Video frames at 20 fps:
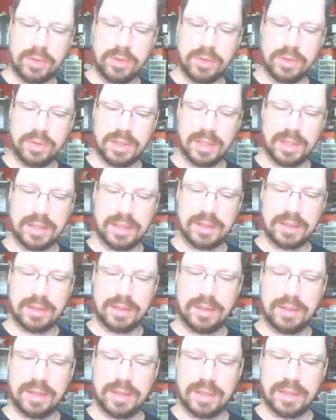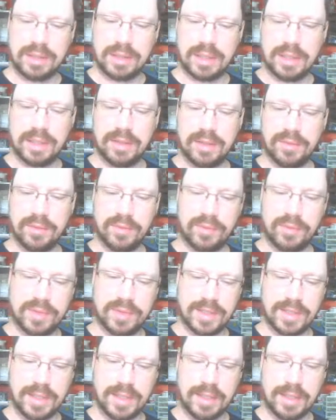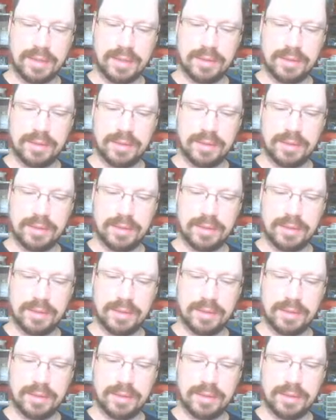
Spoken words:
can kind of select